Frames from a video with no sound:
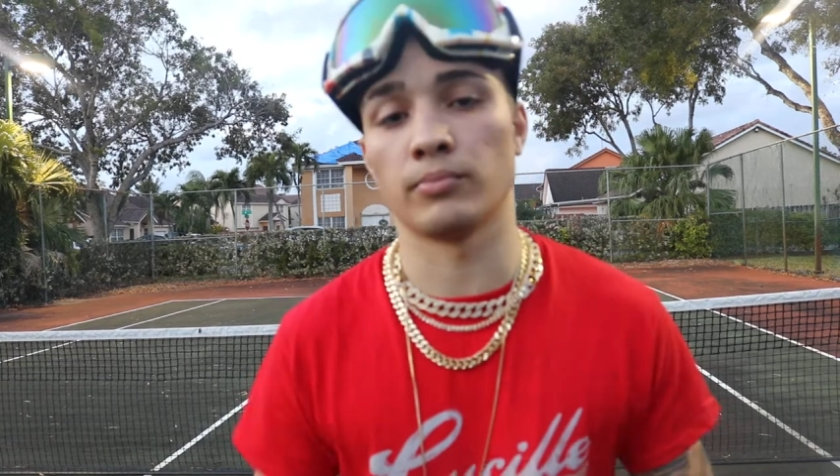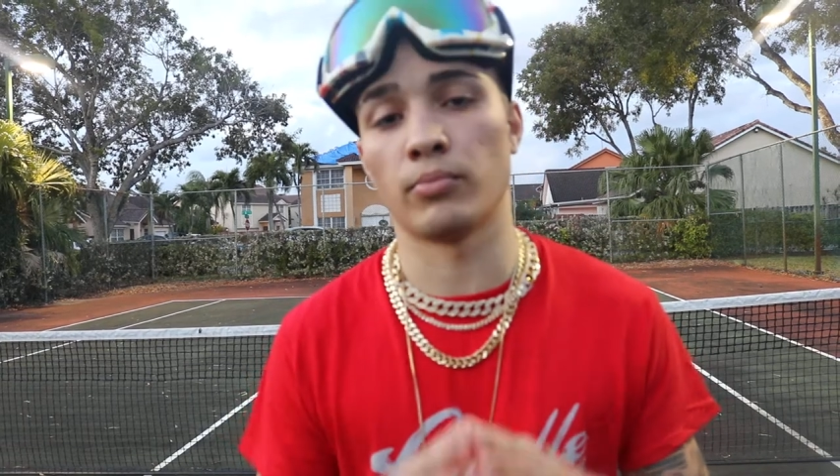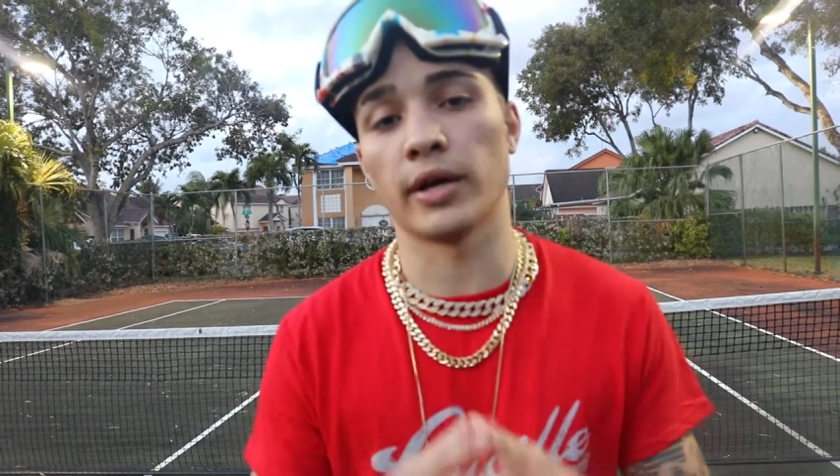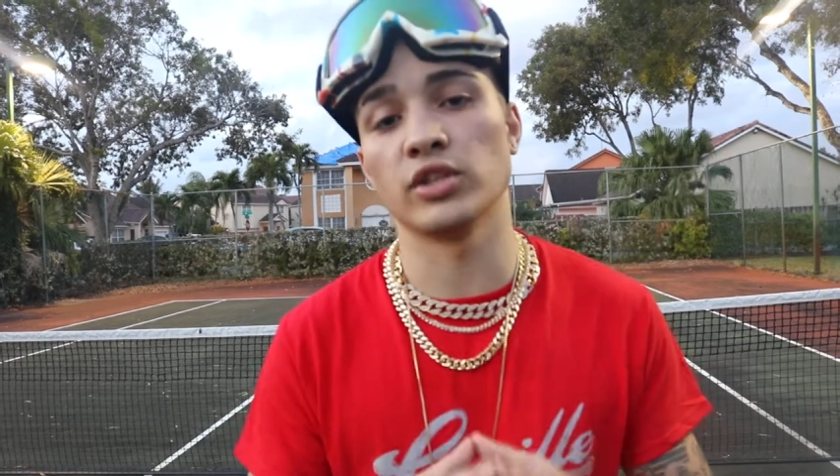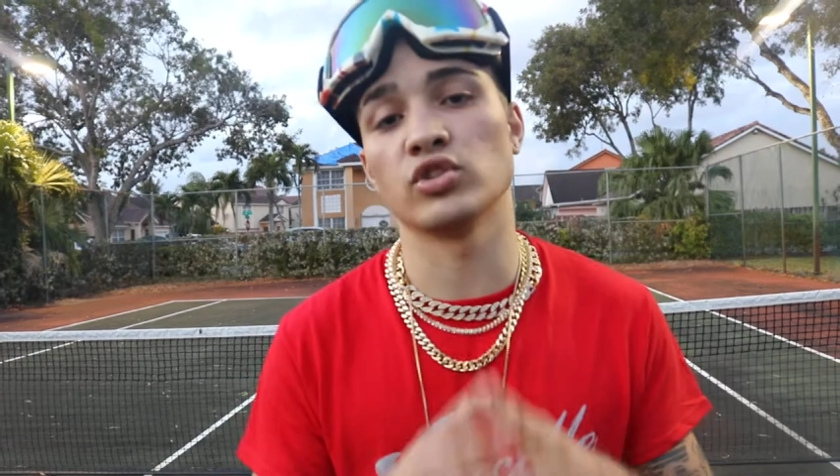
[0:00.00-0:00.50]

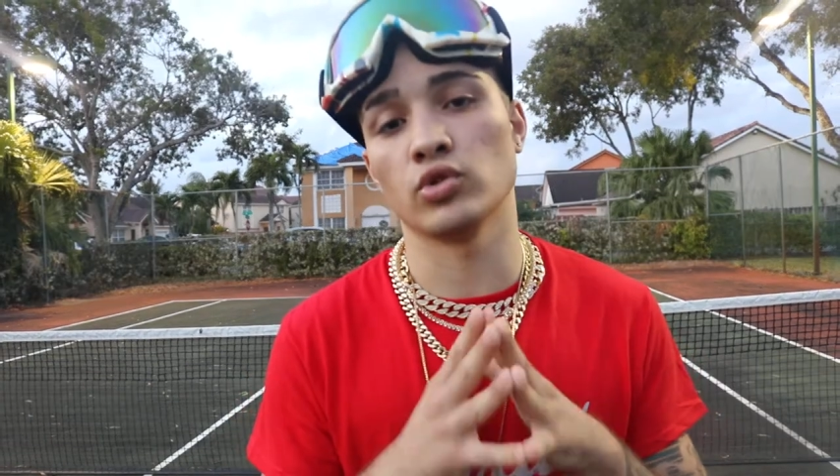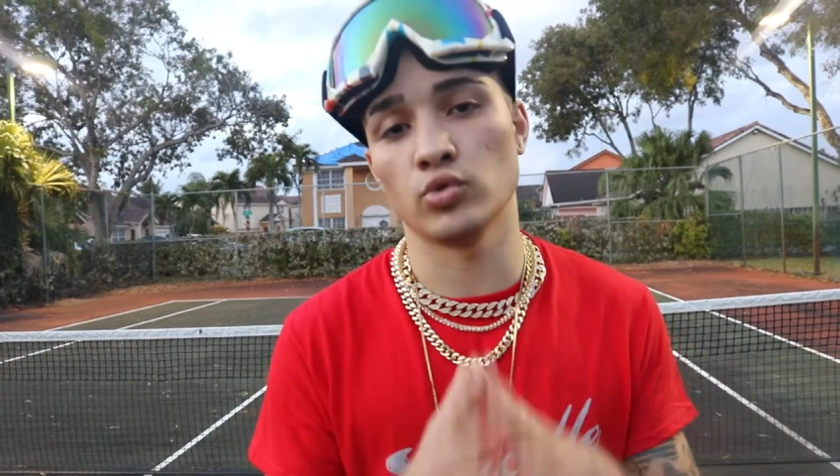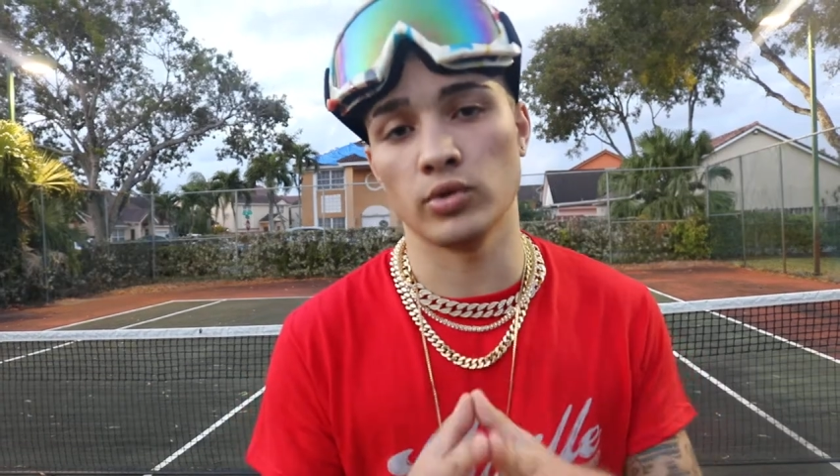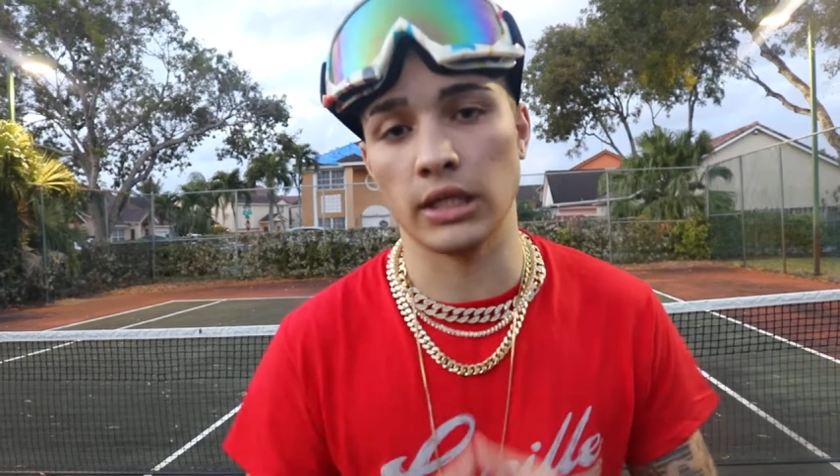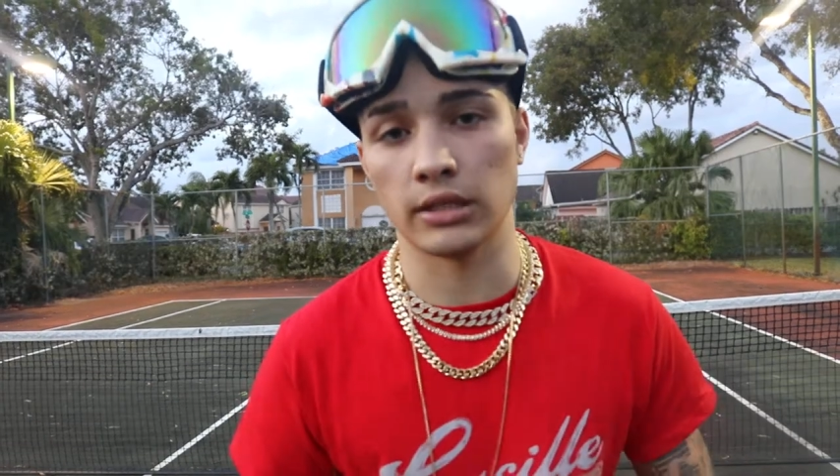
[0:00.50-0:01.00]
embrace your
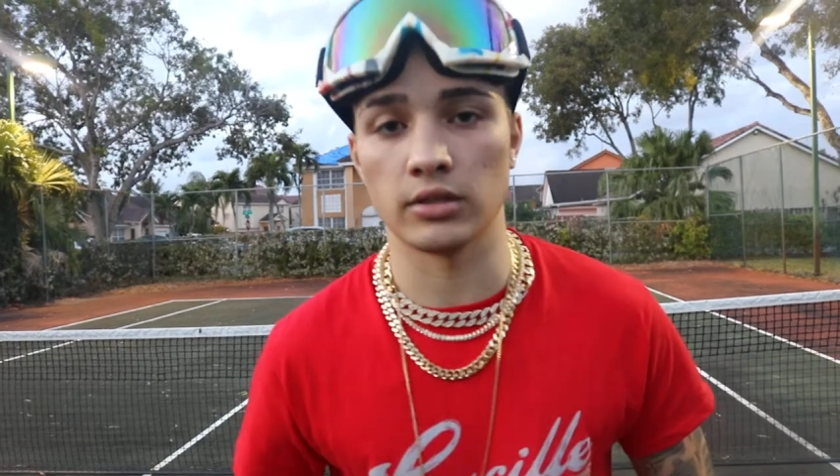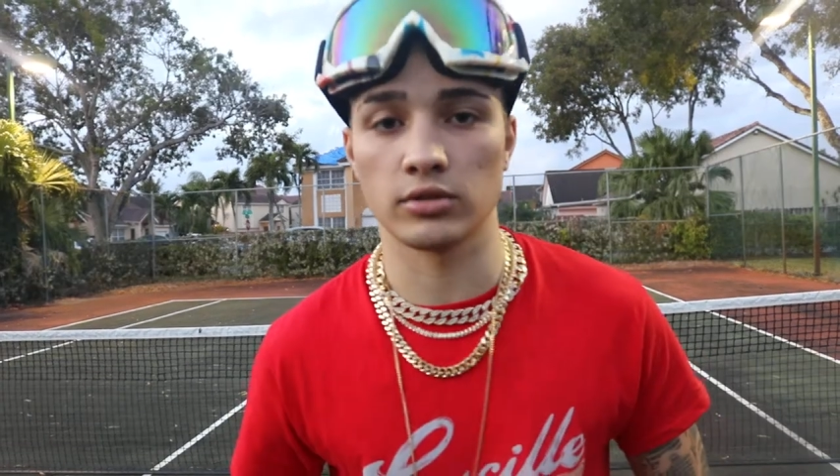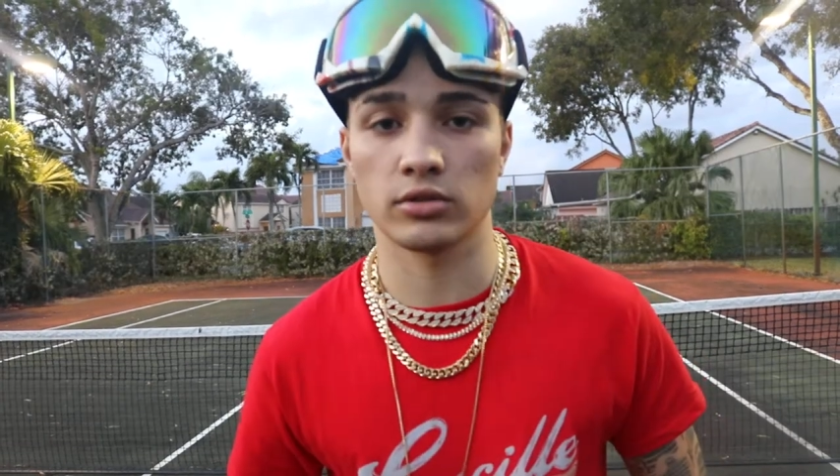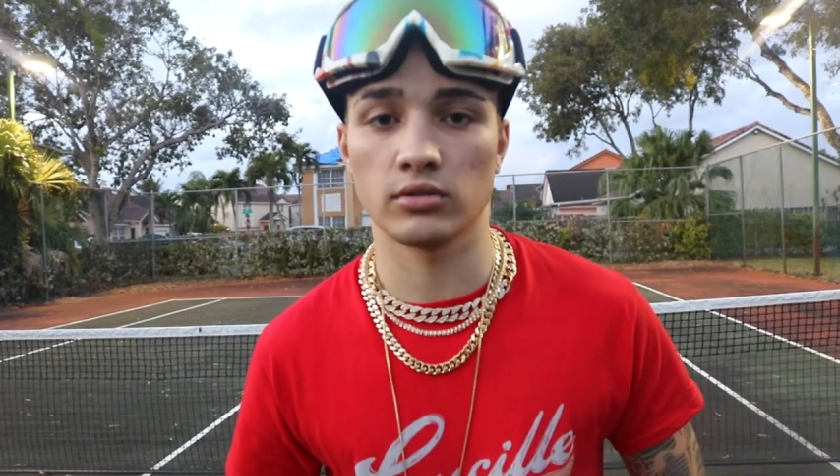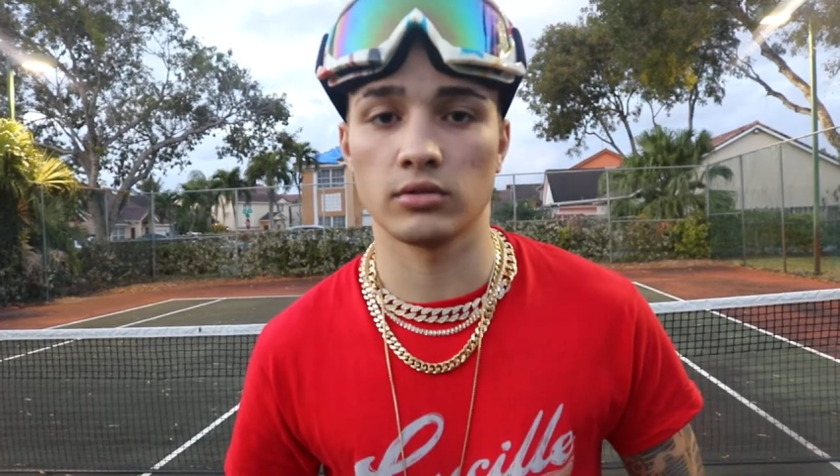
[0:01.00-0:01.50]

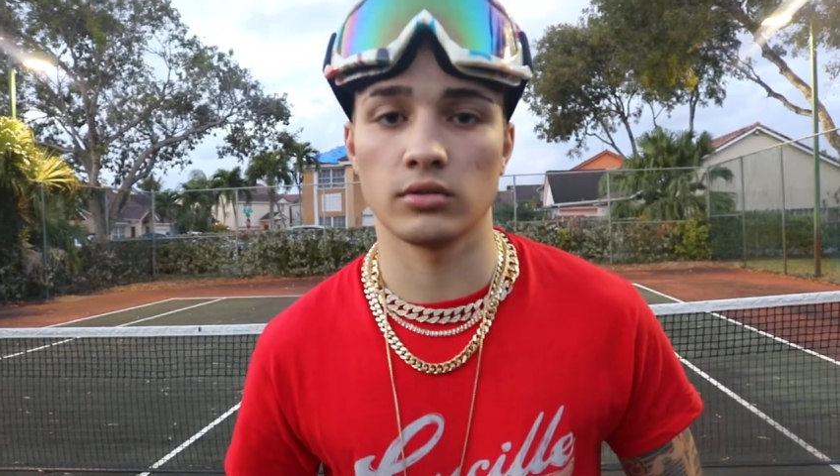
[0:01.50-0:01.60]
uniqueness.